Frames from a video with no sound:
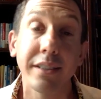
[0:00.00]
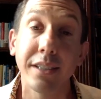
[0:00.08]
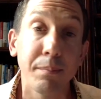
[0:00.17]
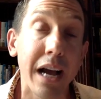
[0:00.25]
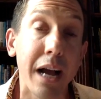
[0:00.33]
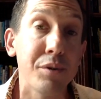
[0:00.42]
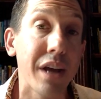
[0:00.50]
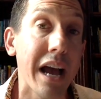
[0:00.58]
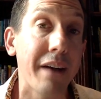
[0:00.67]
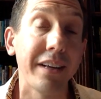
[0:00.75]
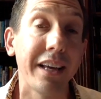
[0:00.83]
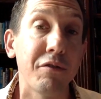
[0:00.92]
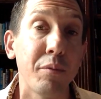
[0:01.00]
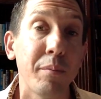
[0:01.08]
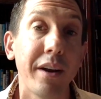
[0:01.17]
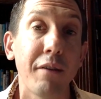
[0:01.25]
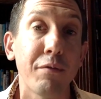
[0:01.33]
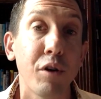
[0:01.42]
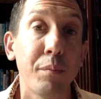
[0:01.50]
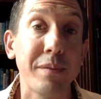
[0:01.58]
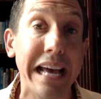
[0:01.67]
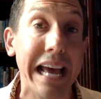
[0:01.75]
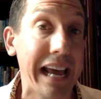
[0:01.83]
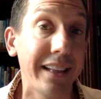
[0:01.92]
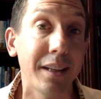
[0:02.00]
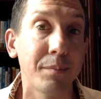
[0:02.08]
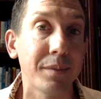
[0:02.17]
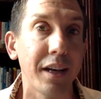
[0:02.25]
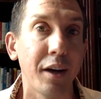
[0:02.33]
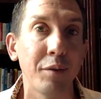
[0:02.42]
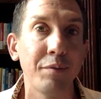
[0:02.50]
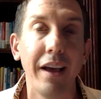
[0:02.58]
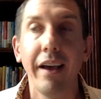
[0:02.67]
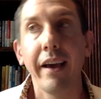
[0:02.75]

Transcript: And sometimes you have to give them enough rope to hang themselves.